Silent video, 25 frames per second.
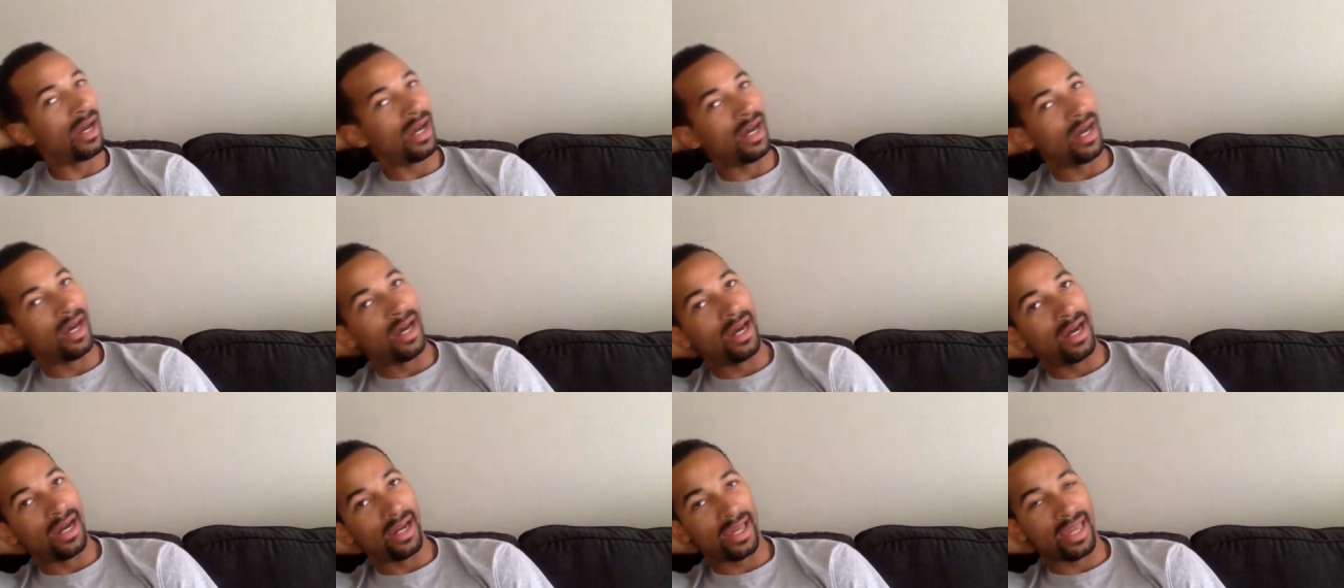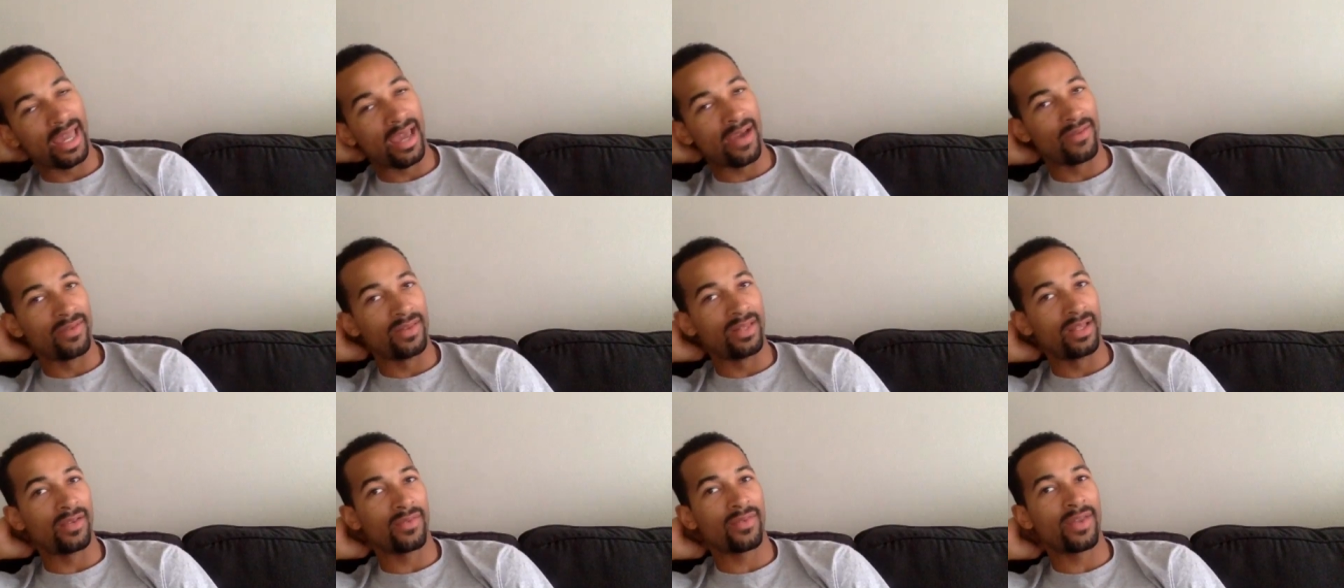Uh,
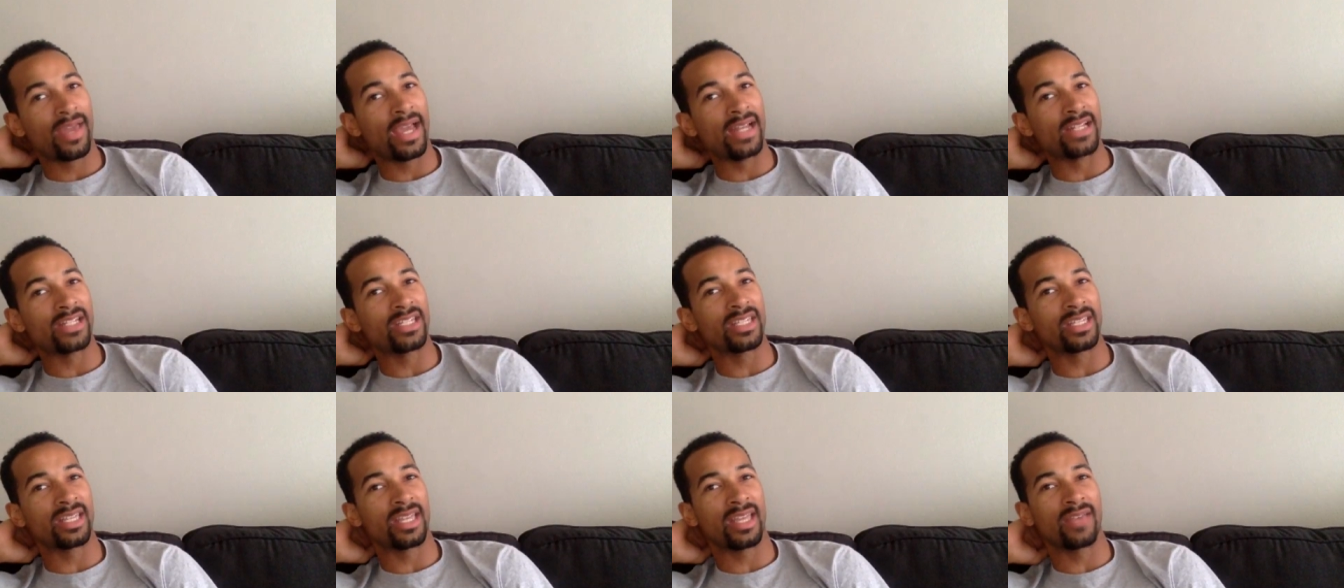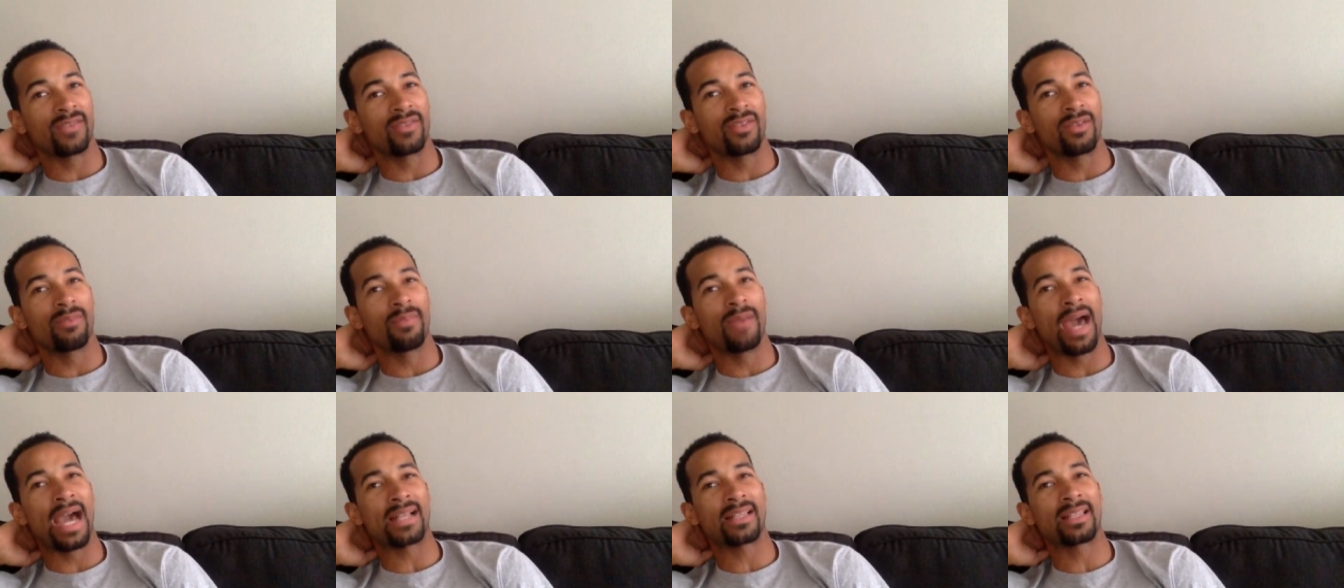Kevin Love catches it,
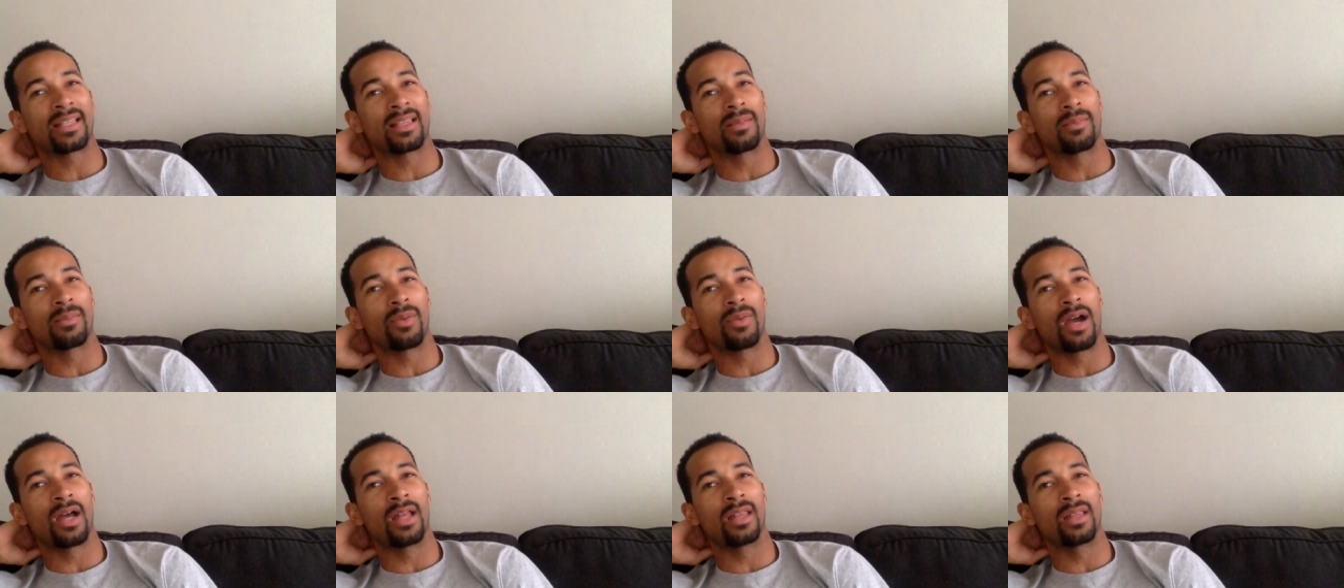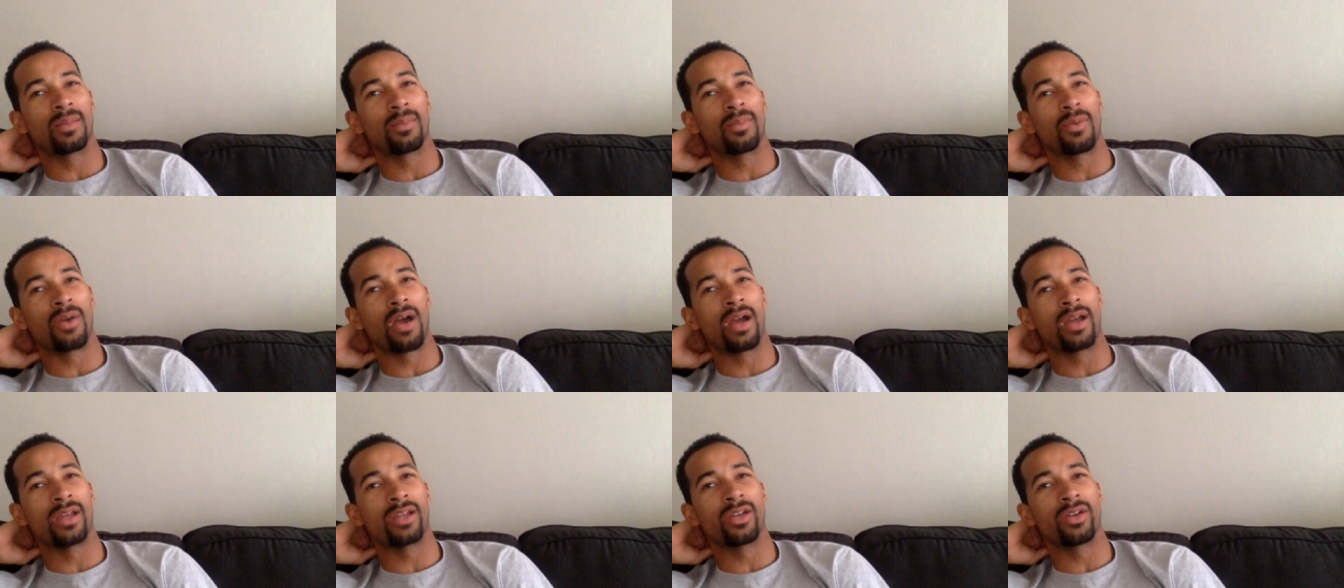gives it back to LeBron.
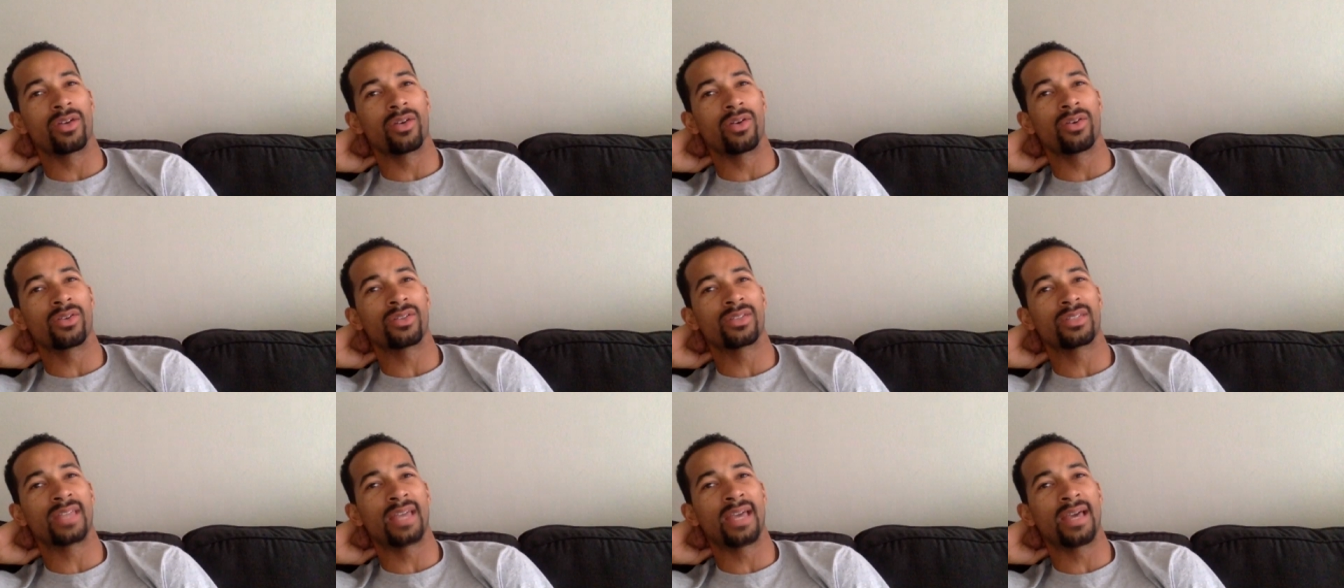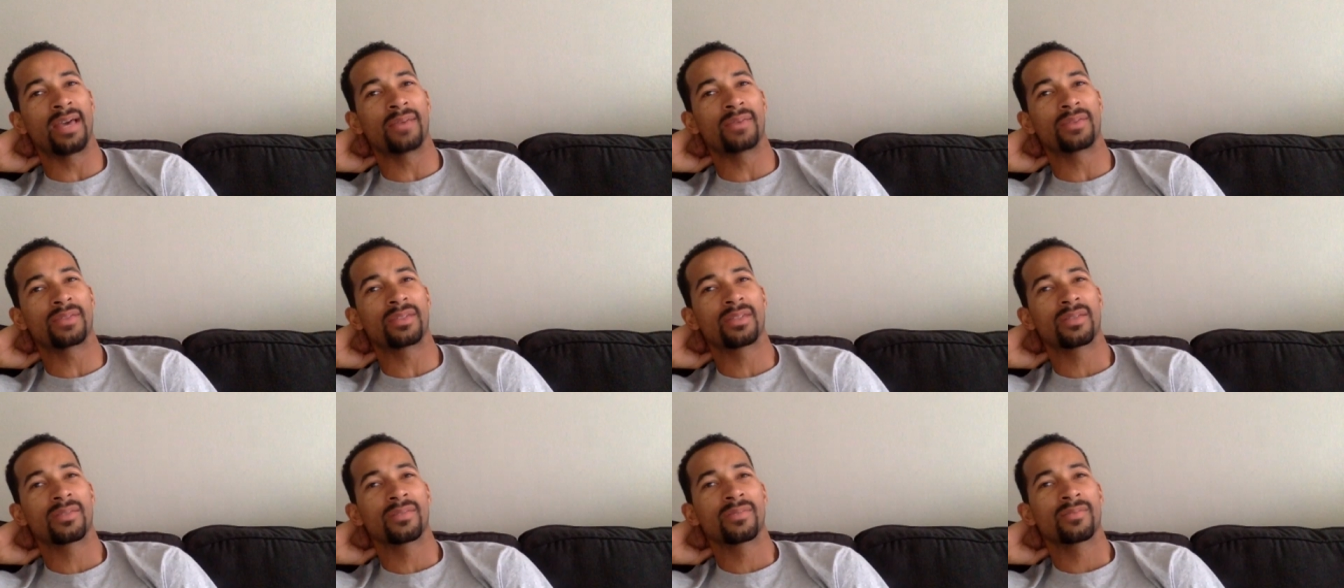LeBron Euro
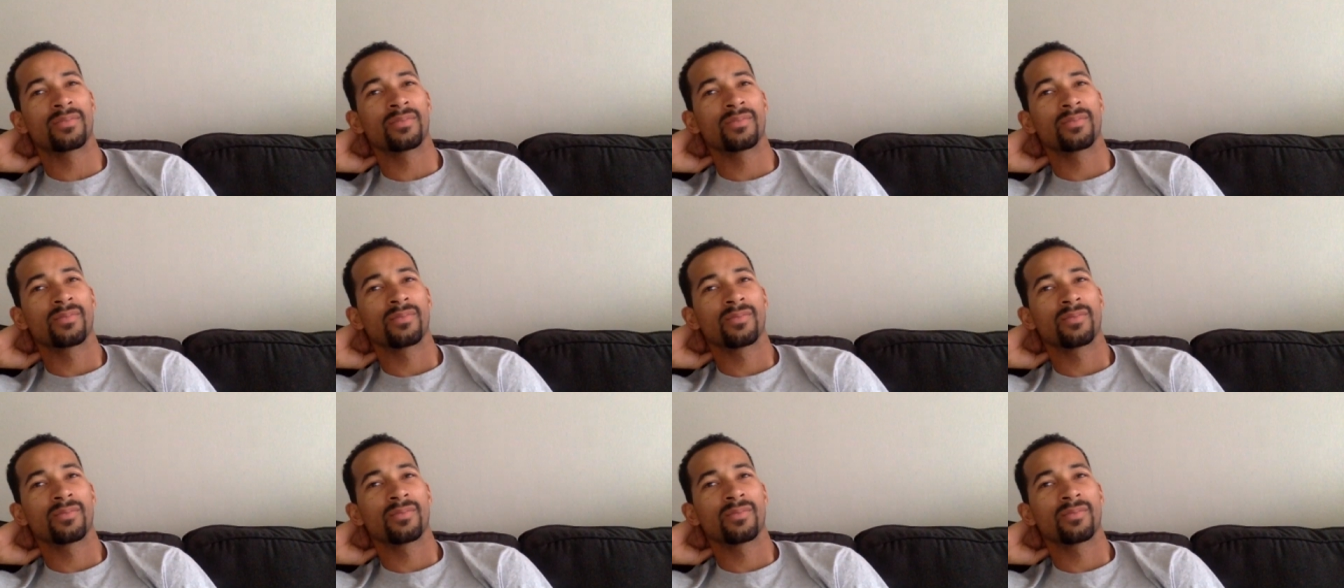steps.